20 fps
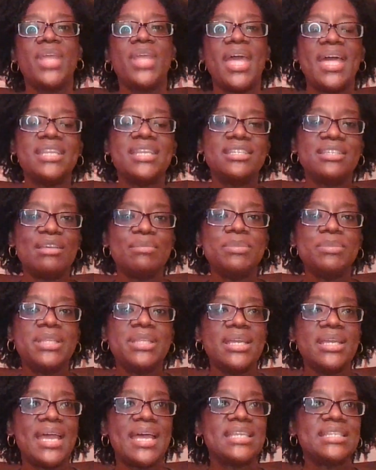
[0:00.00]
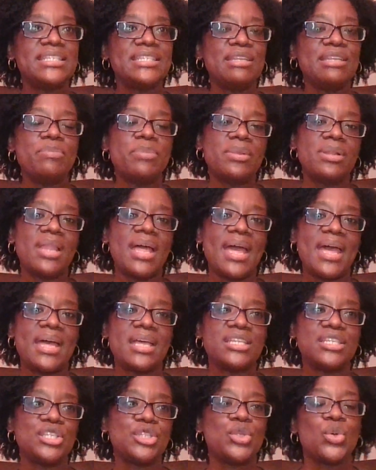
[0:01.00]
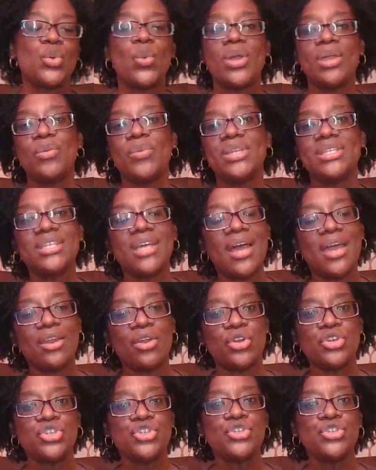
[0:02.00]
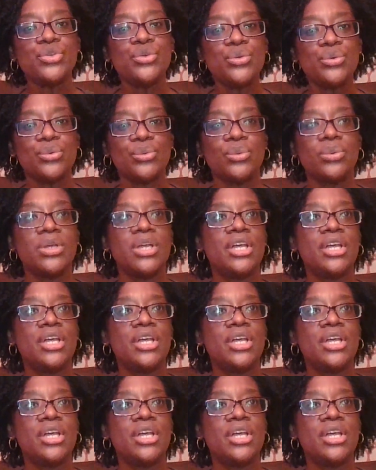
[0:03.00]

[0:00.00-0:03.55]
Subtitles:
and something as simple as the way we tied our shoe,